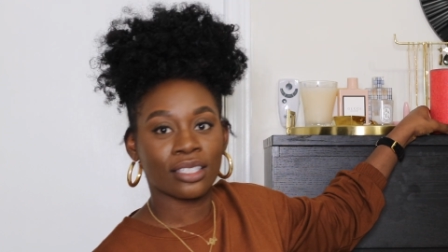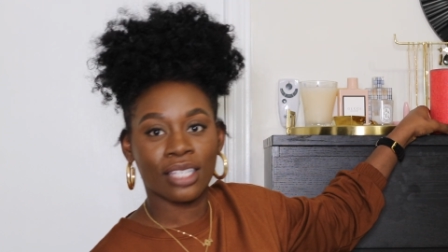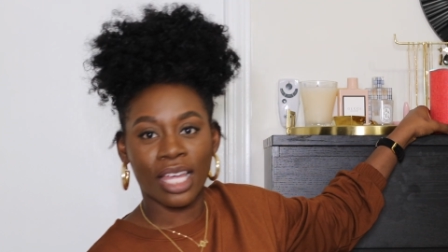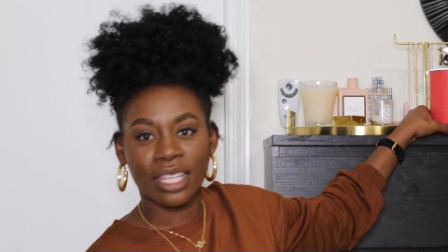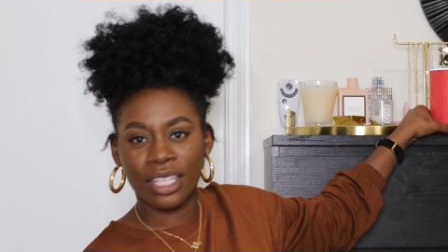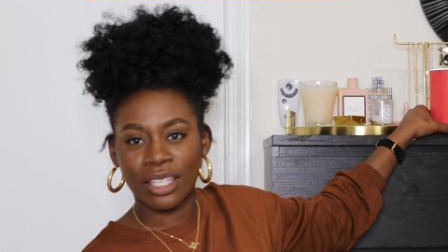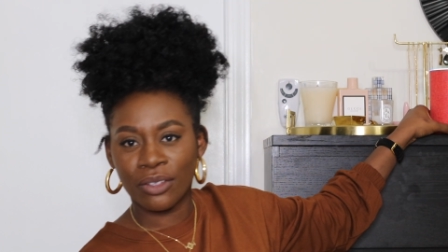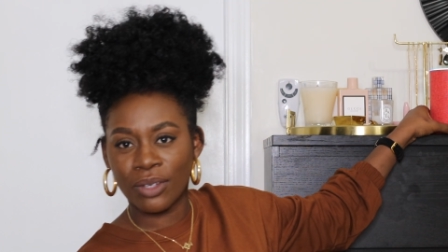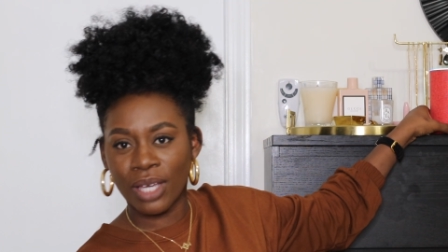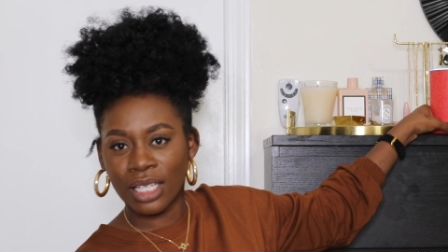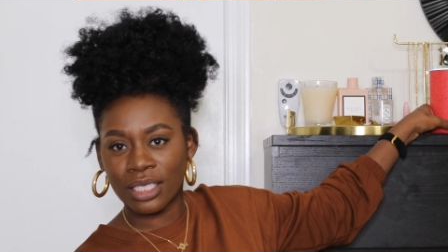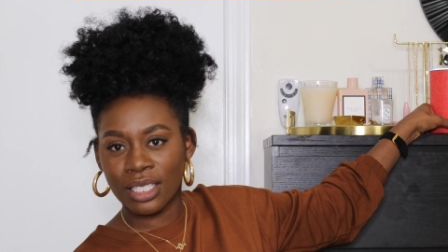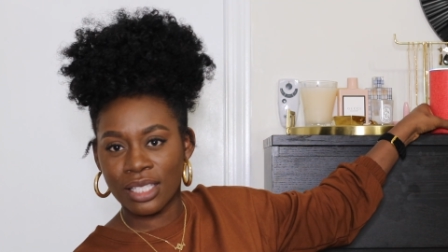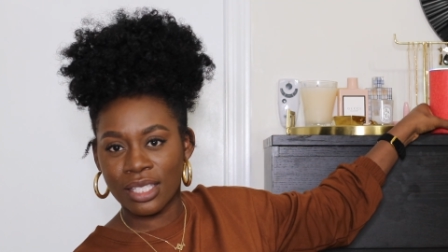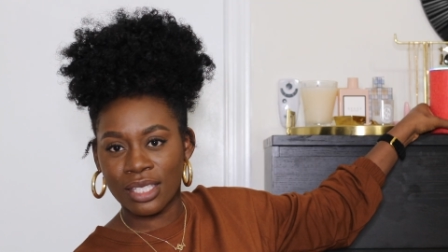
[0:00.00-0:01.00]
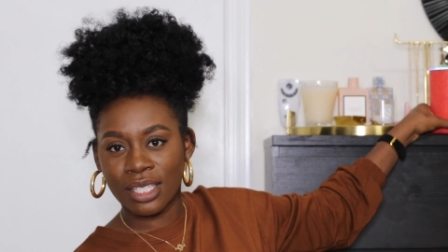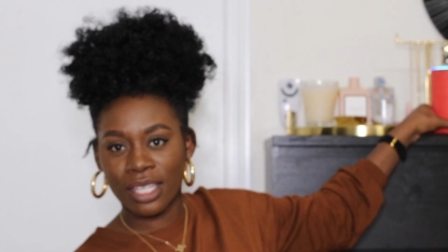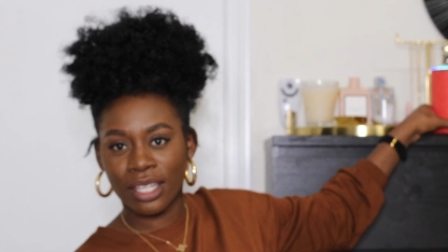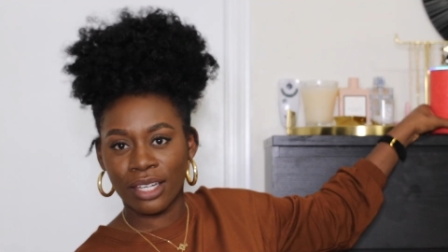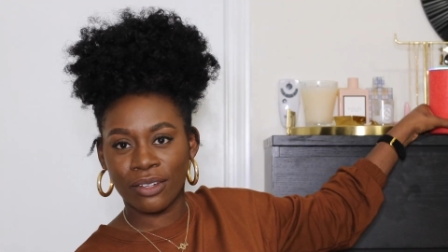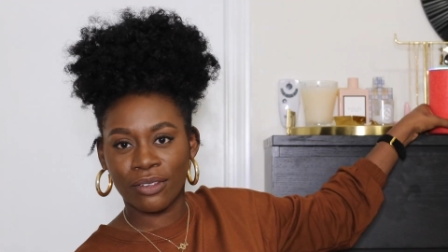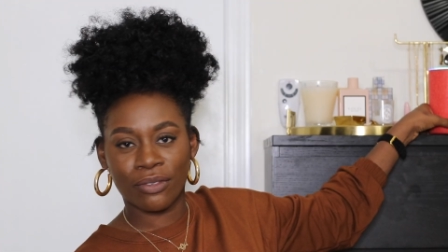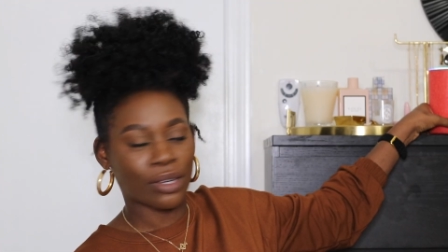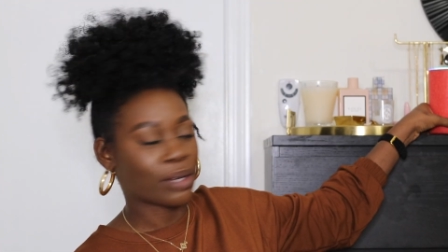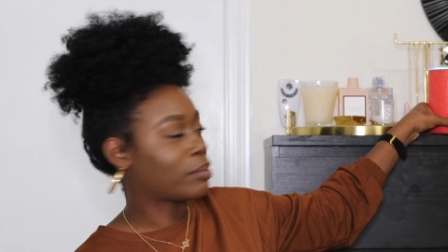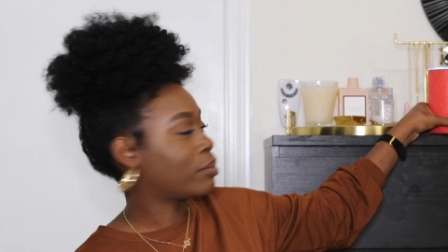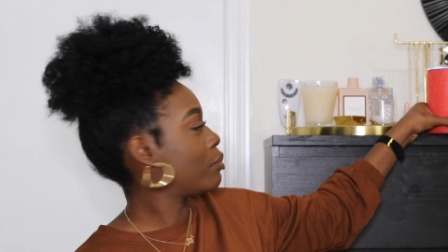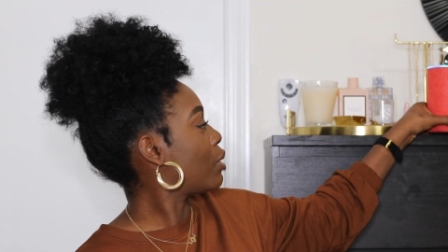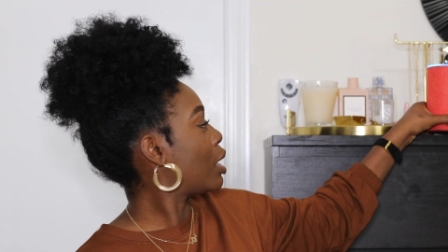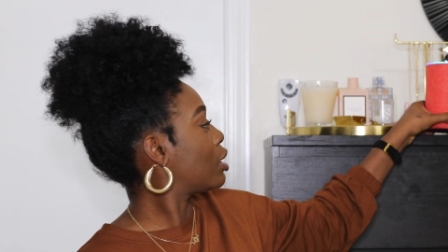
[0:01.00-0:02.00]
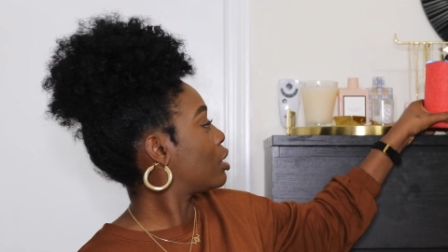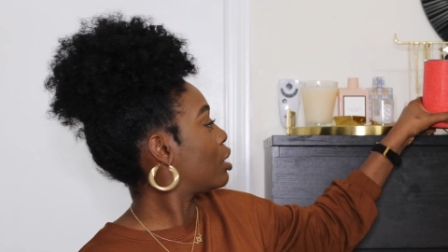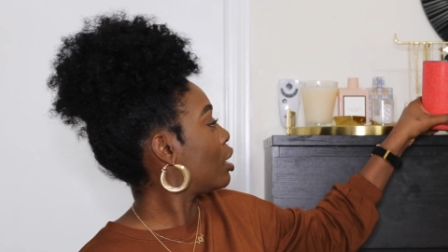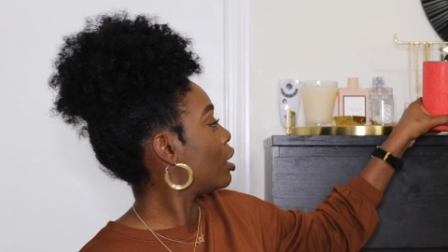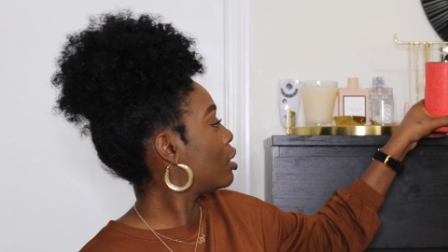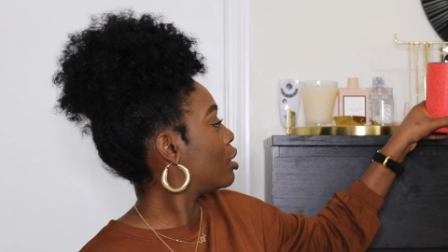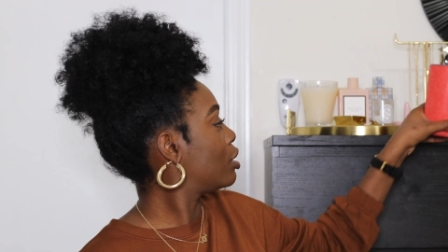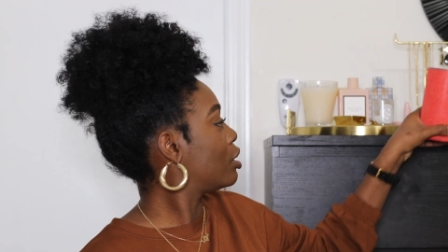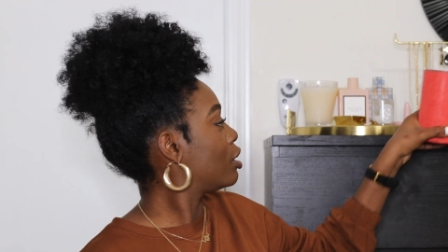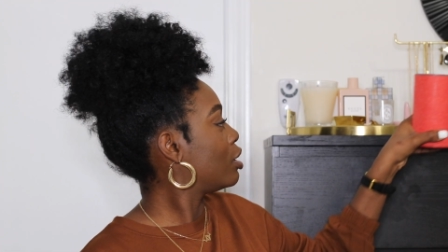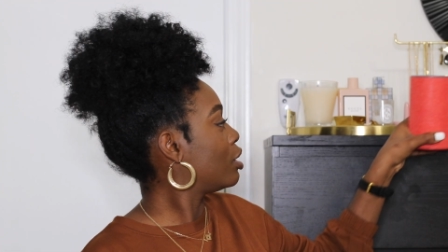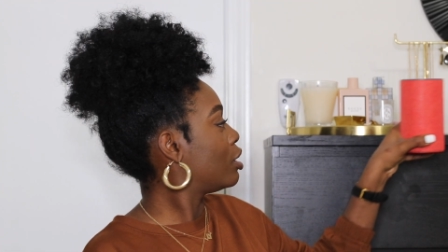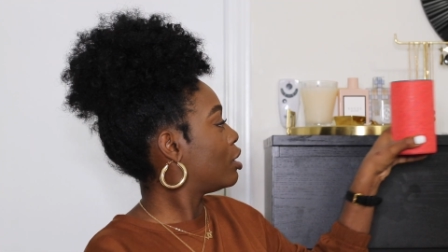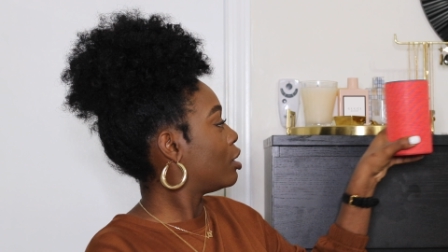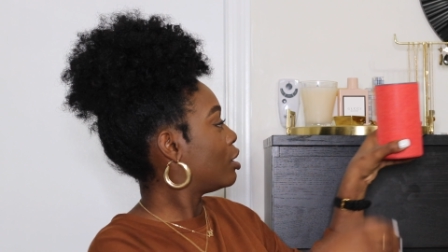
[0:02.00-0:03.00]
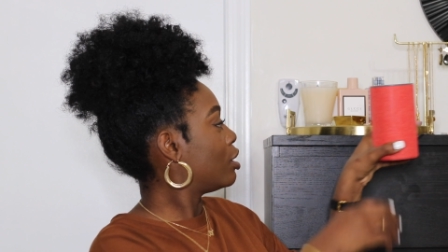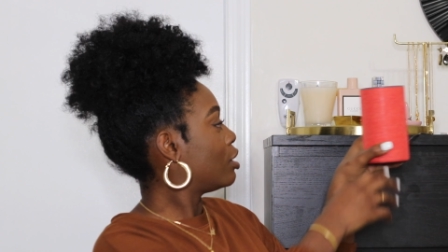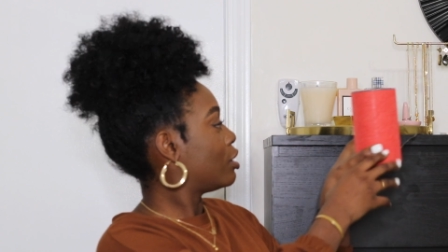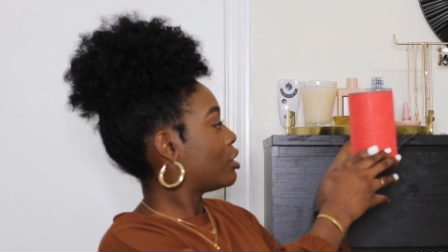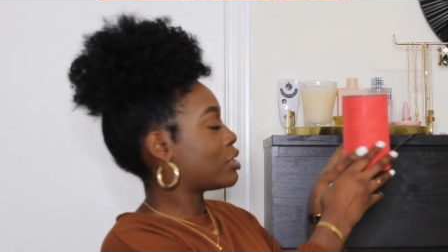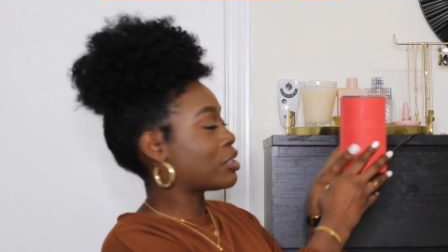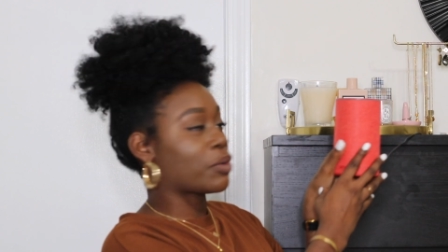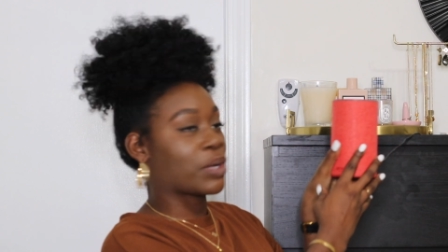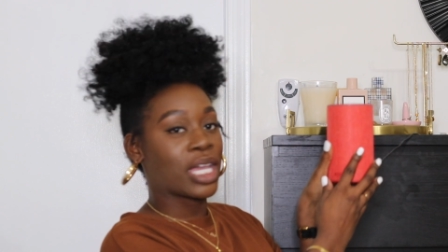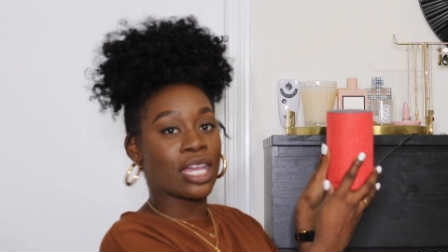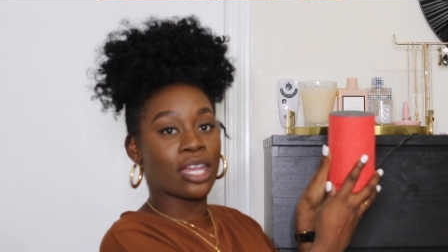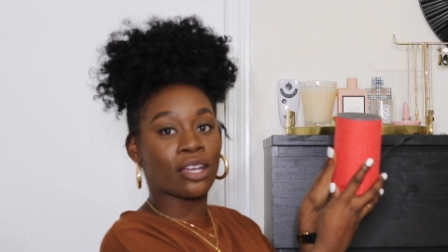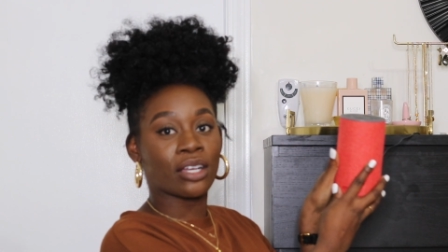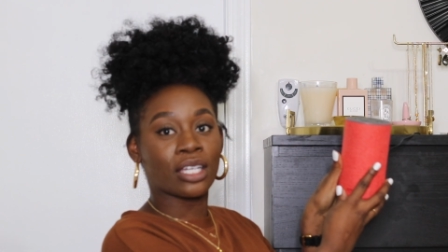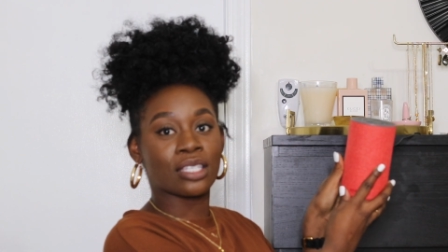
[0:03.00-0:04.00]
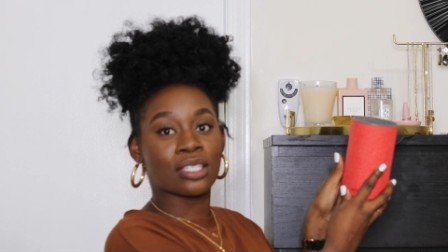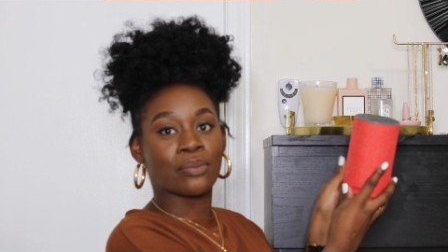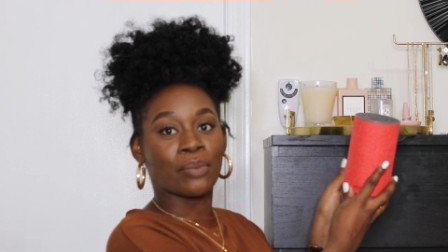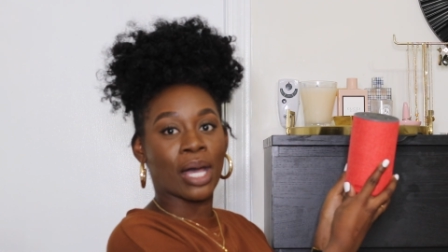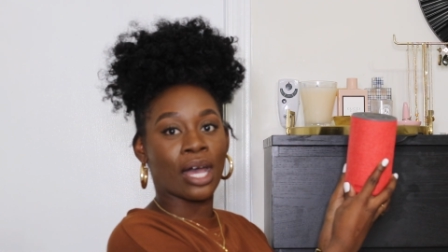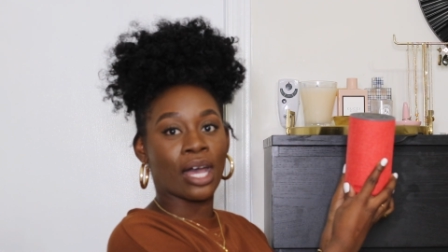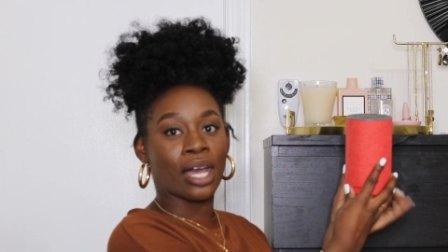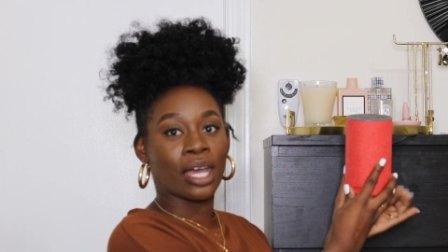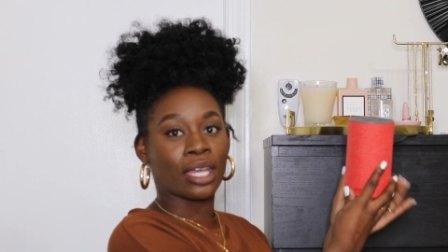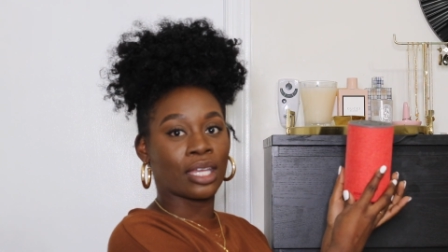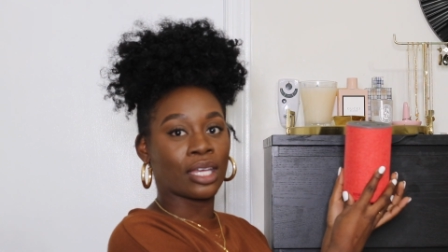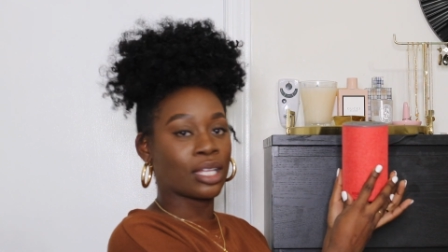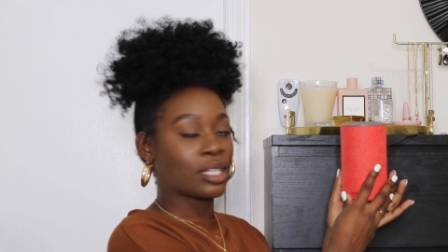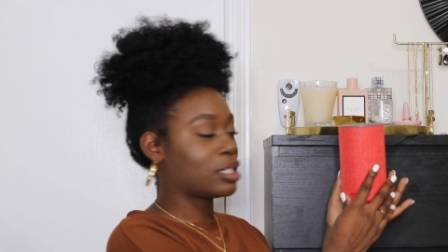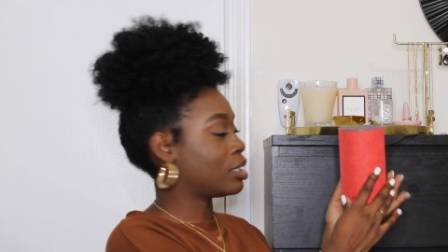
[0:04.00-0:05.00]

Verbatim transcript: i think you guys can see it in the frame probably not so here is my